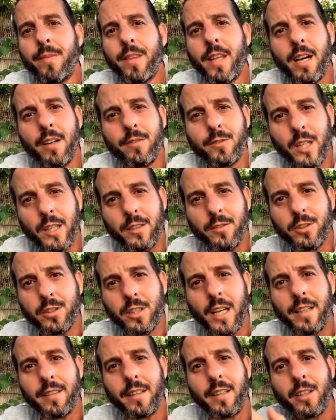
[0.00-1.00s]
they have to
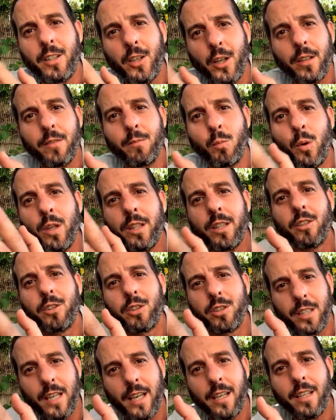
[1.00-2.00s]
understand that what they're
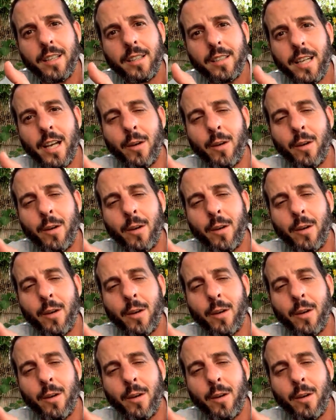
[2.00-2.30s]
saying